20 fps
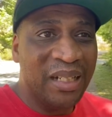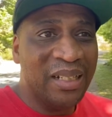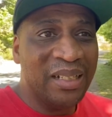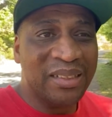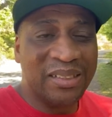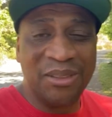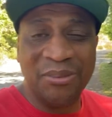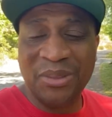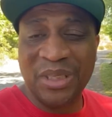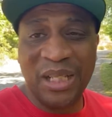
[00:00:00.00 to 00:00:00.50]

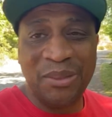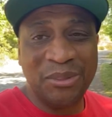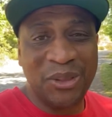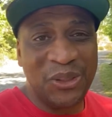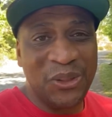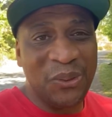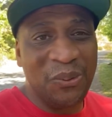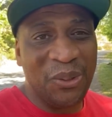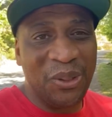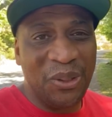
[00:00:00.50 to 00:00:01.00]
Sometimes I
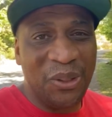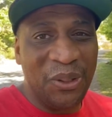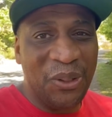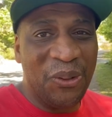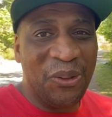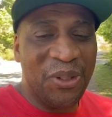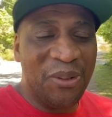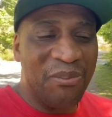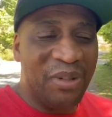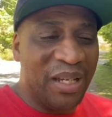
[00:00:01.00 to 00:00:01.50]
do it
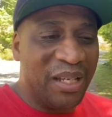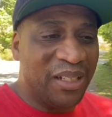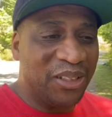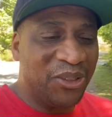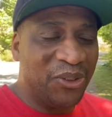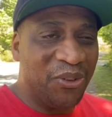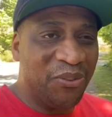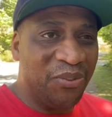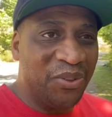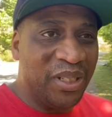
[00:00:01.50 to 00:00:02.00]
alone in my
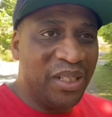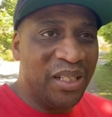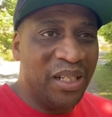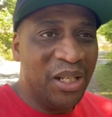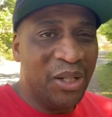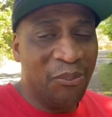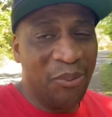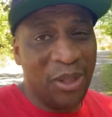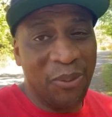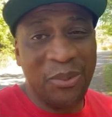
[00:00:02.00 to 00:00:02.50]
SUV.
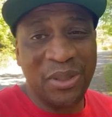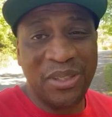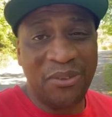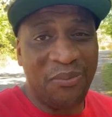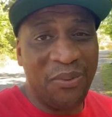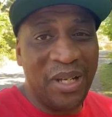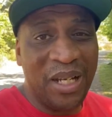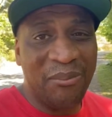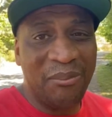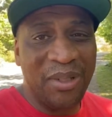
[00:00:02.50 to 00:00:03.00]
When I'm with the
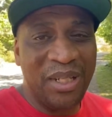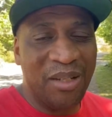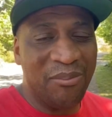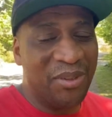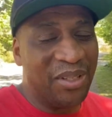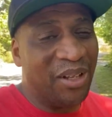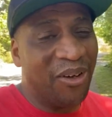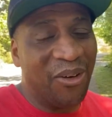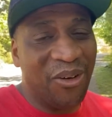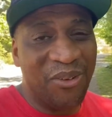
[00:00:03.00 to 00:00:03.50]
family, I'm
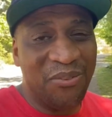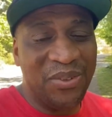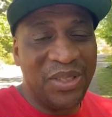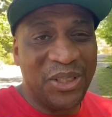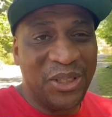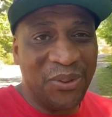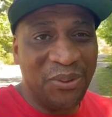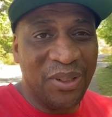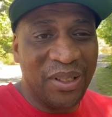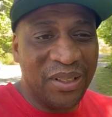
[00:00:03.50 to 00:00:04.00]
in the RV
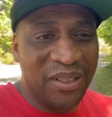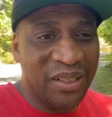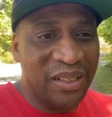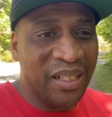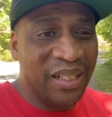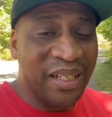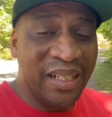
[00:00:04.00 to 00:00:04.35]
trailer.